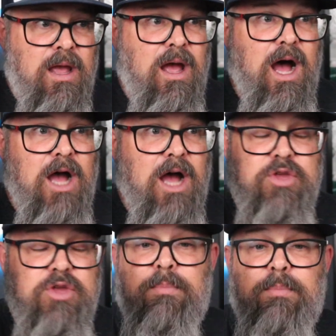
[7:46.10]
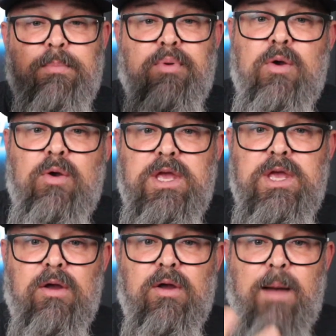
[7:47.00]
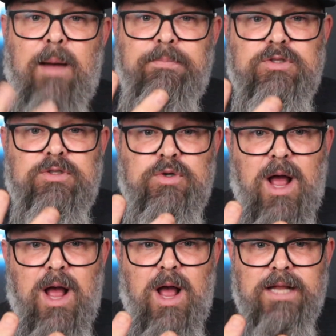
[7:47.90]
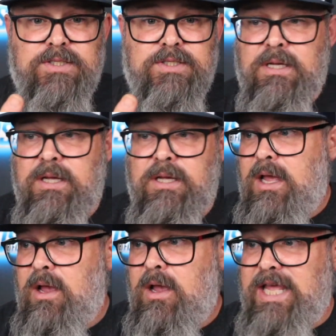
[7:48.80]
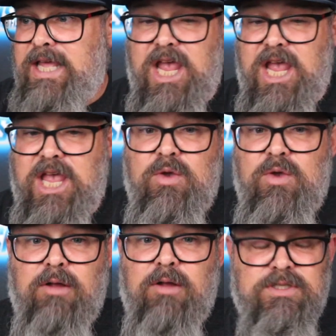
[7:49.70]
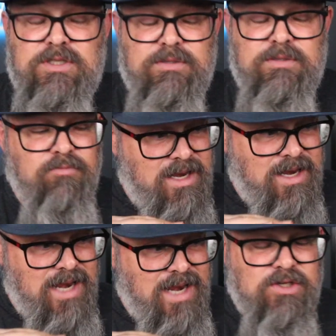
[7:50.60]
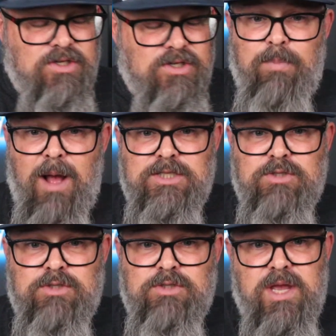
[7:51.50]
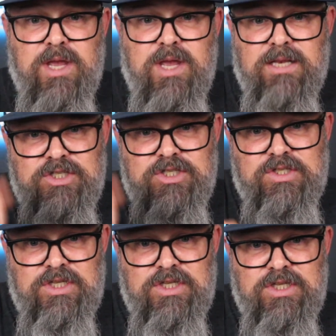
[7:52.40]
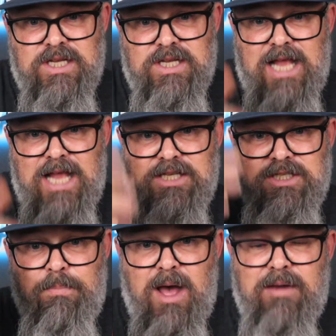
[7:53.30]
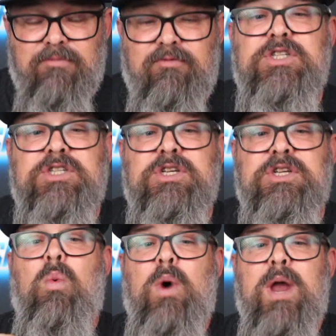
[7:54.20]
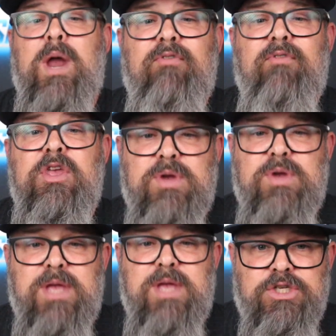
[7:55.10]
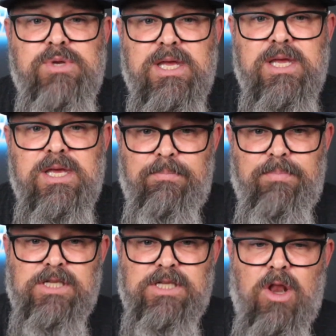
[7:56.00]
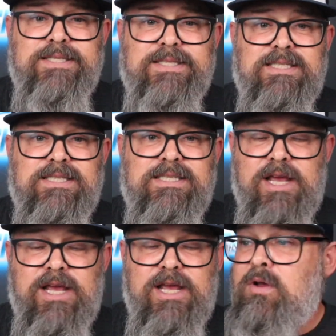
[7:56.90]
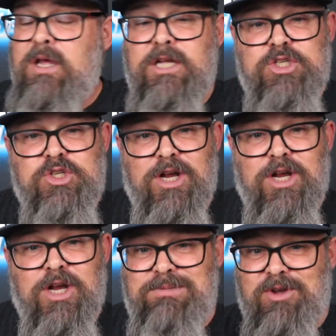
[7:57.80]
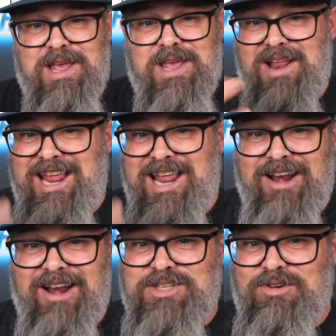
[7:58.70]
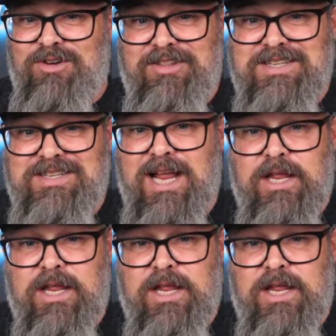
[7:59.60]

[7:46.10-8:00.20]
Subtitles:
You can bring your own gear up to 2 rods. They take you out to some nice little spots where you can test your skills and catch some bottom fish. Whatever you catch, you can keep as long as it's legal. Trust me, you're going to get plenty of anglers around there telling you,